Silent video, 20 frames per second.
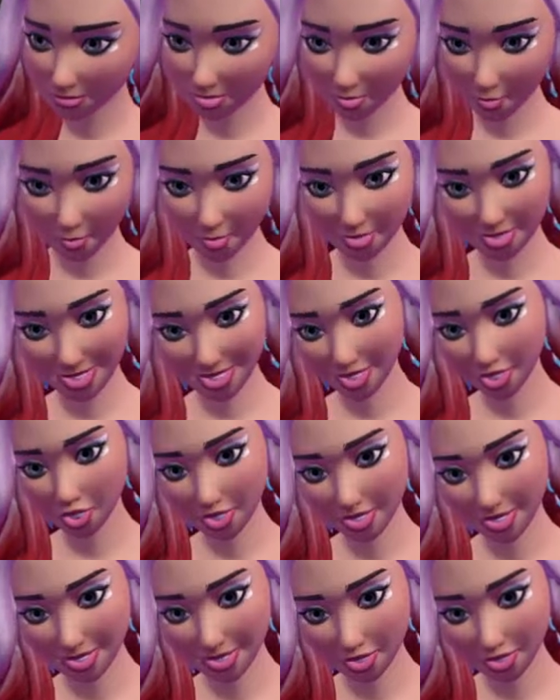videos
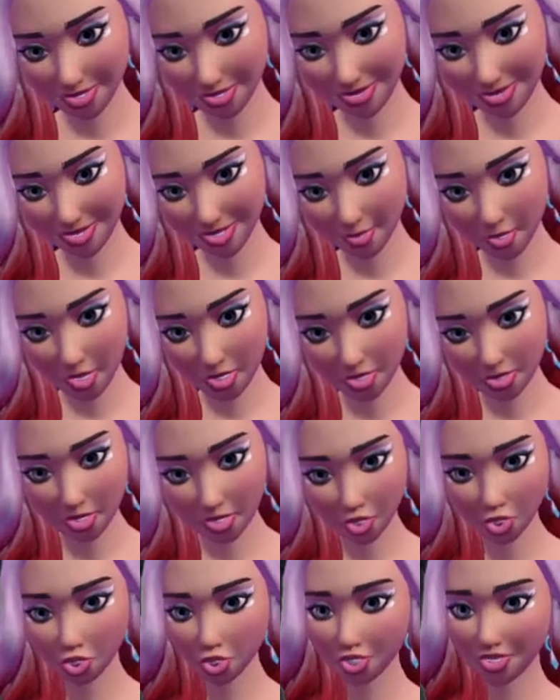on YouTube earlier. One of them
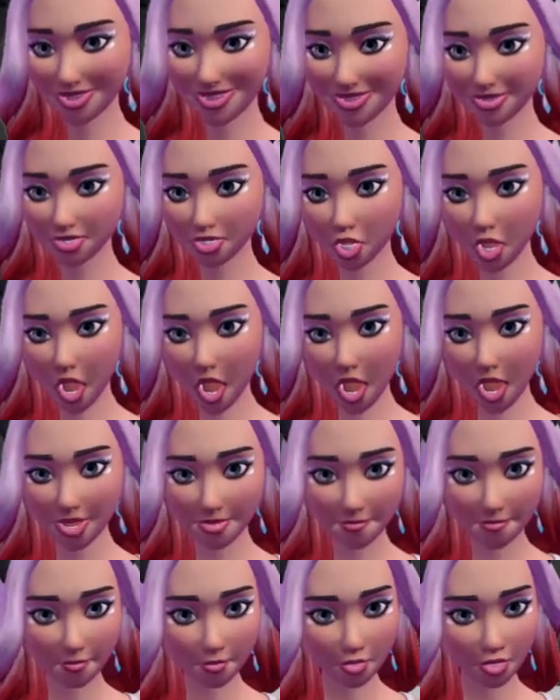was a Fit XR
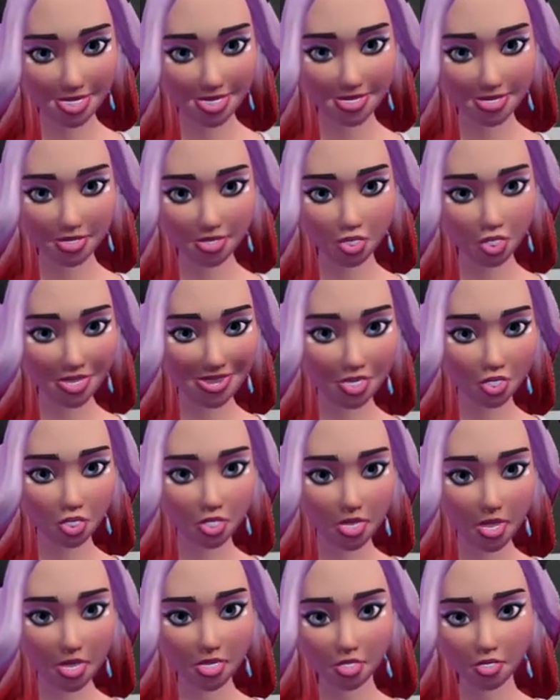40-minute
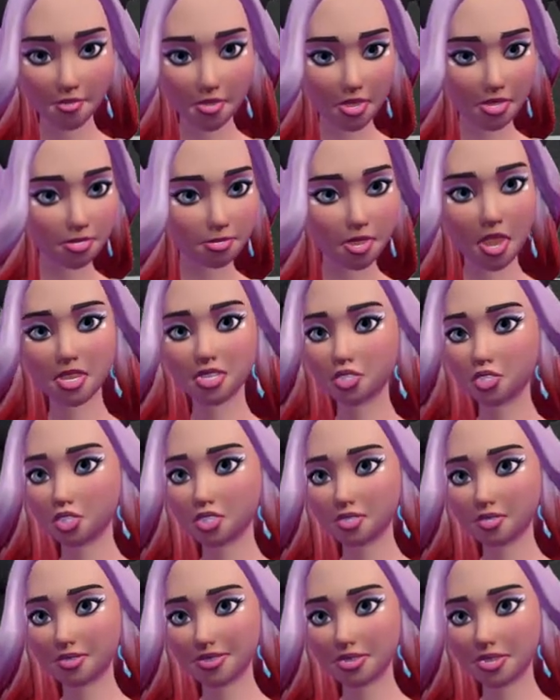session that was followed by
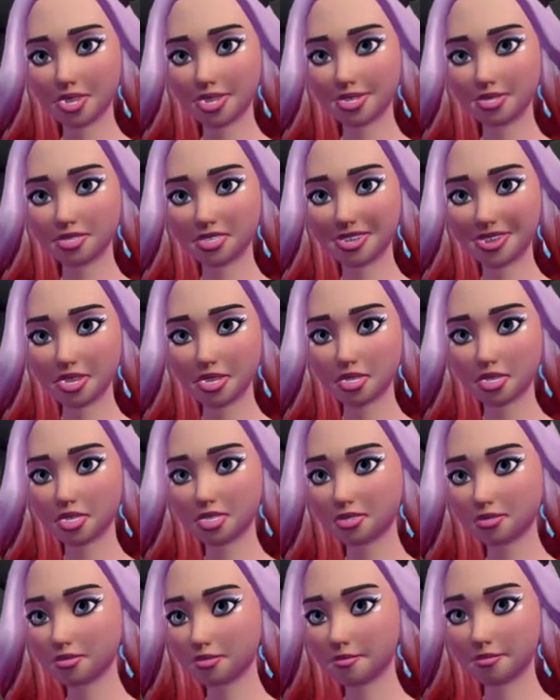just a very quick
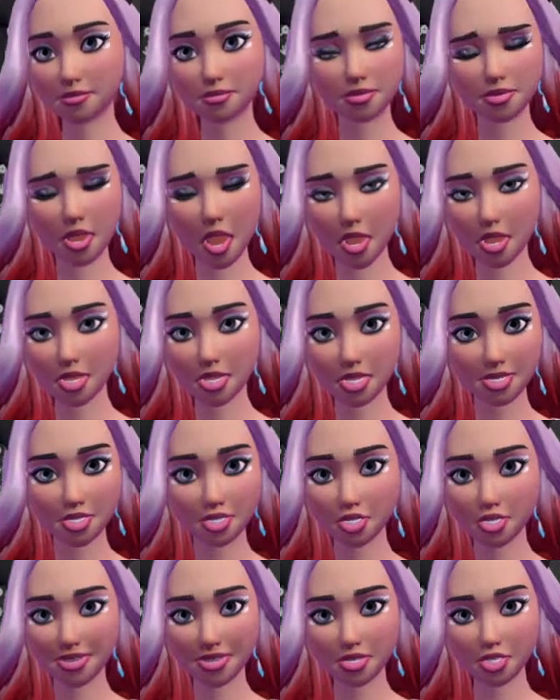10-minute
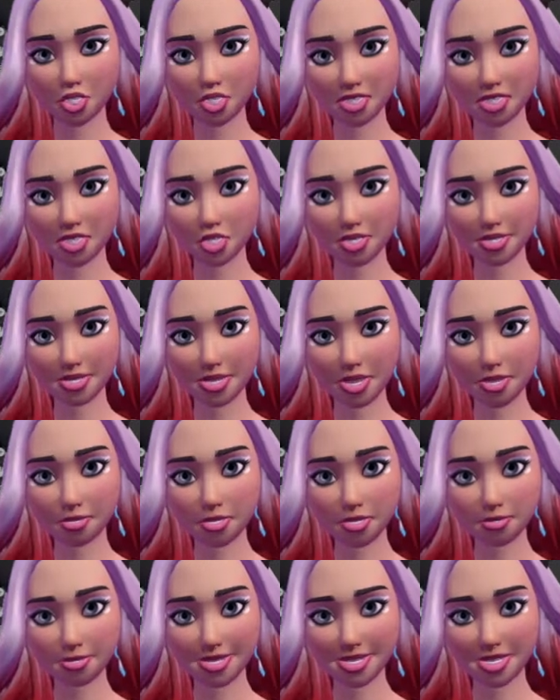Les Mills, just because I
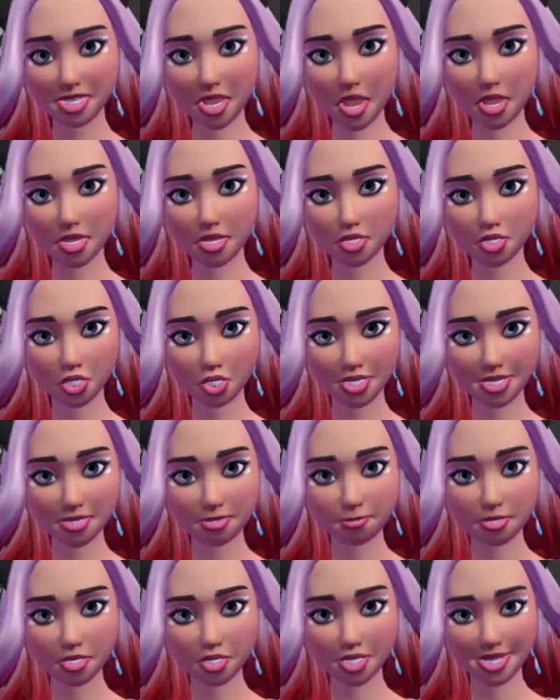haven't played that in like
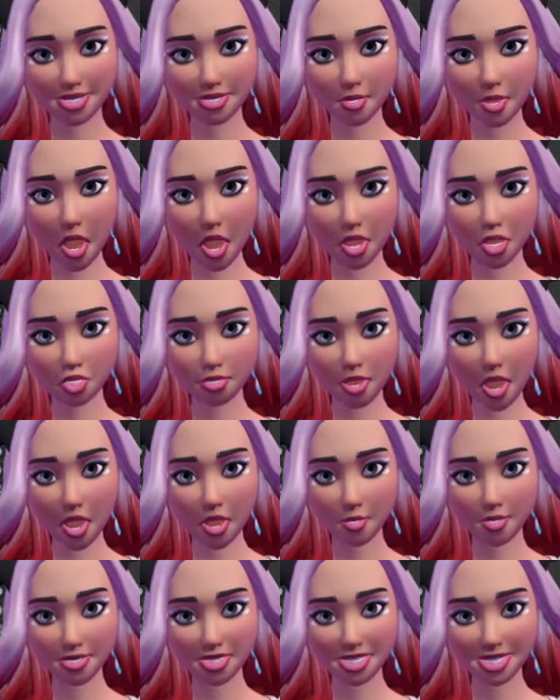6 months. I was
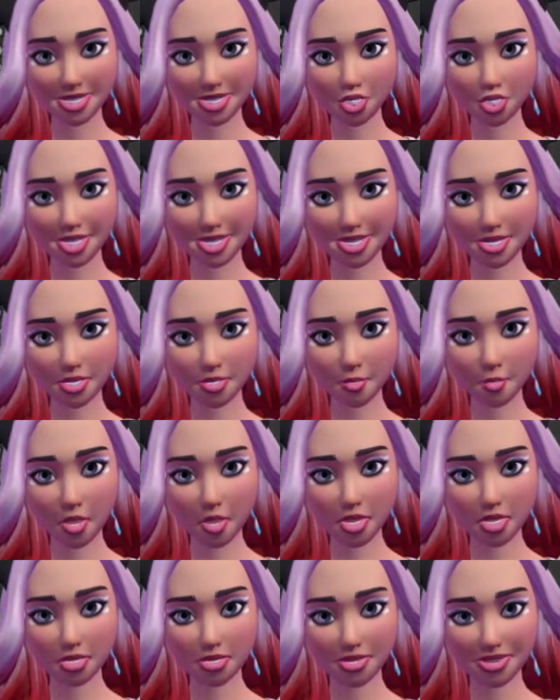buying all the DLCs and I
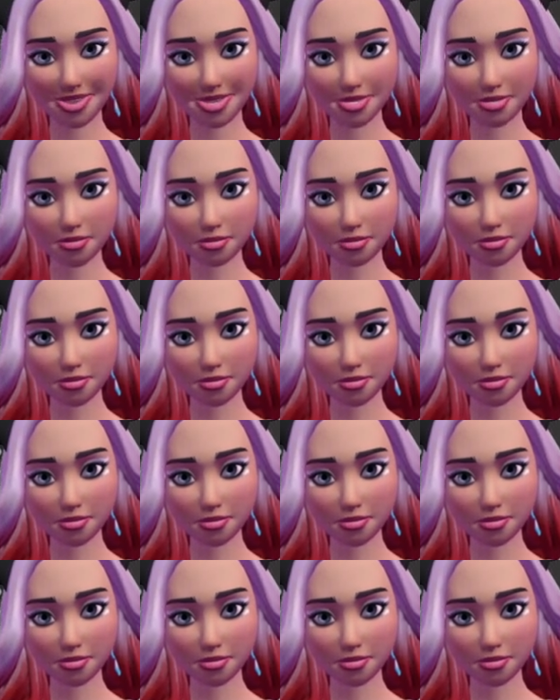wasn't playing it.